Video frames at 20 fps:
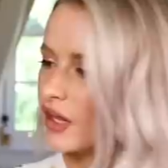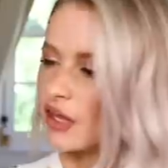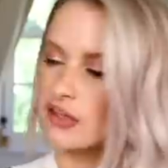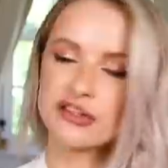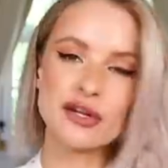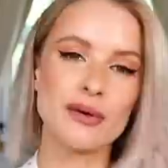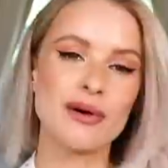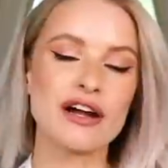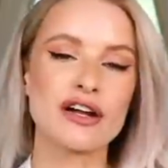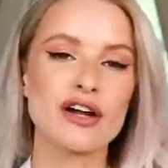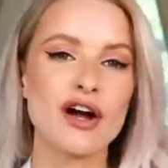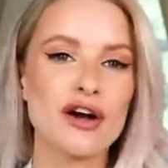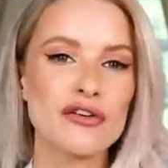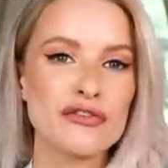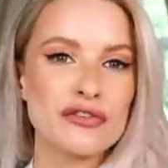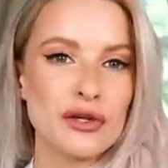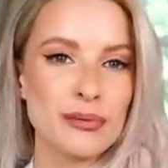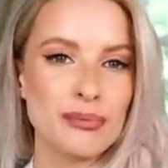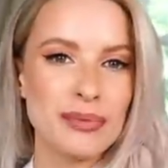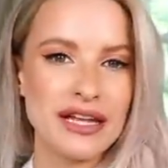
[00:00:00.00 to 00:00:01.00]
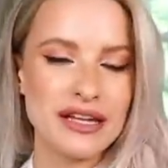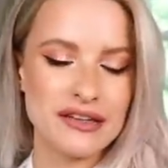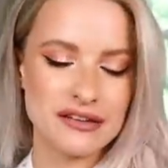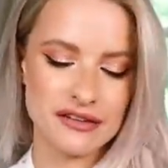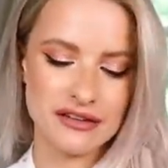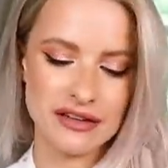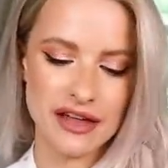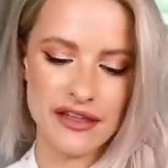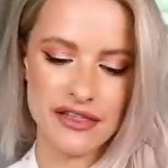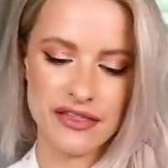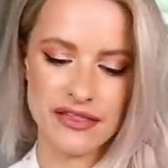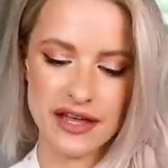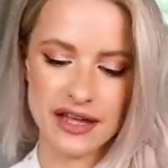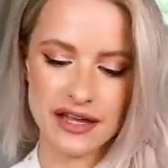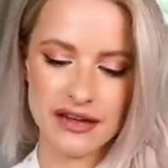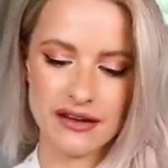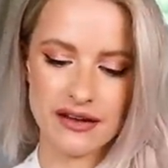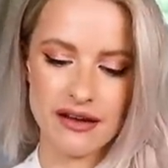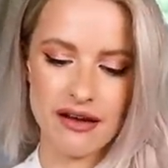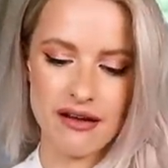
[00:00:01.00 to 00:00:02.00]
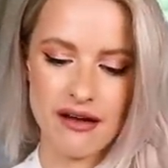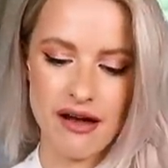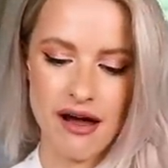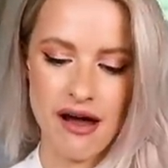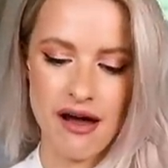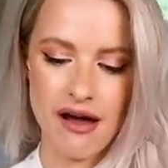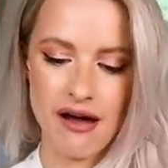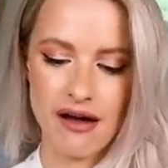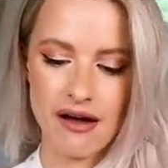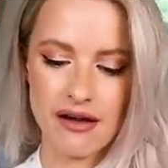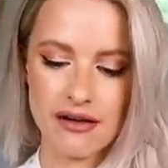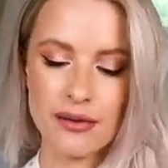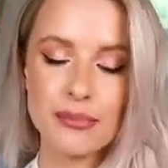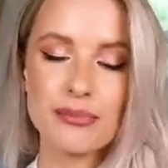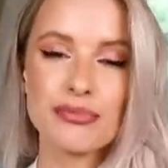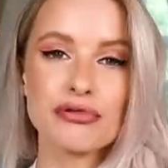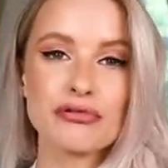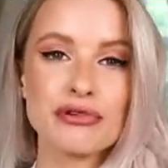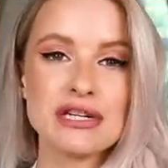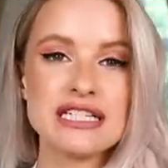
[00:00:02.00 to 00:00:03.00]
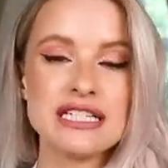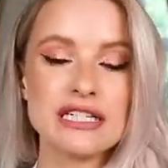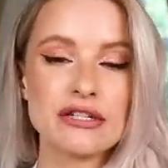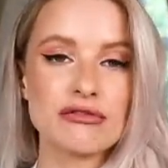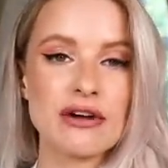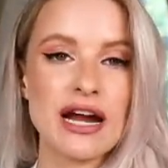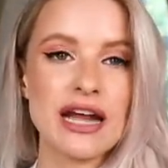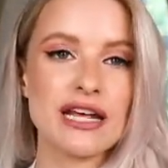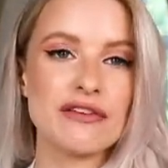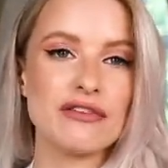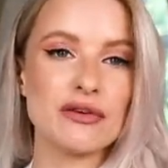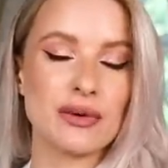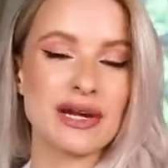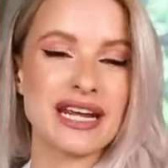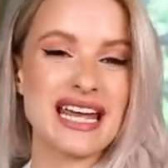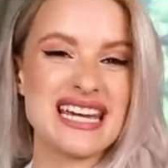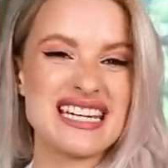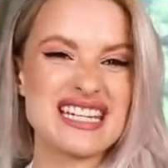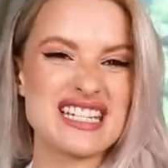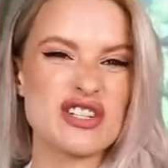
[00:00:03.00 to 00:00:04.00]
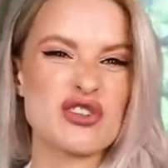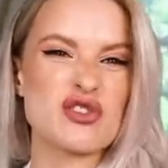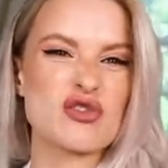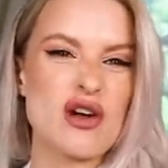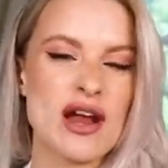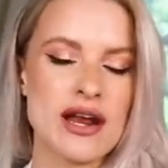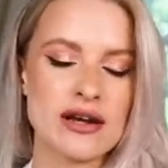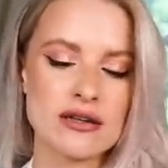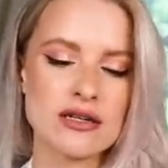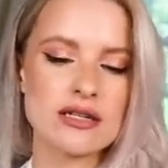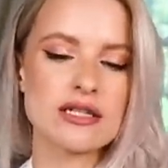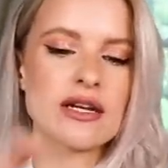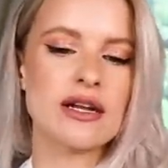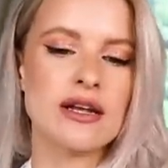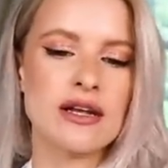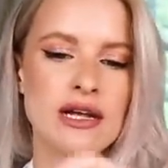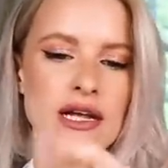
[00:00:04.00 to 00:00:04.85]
So I've got a few pieces that I think are pretty great if you want to get into the trend.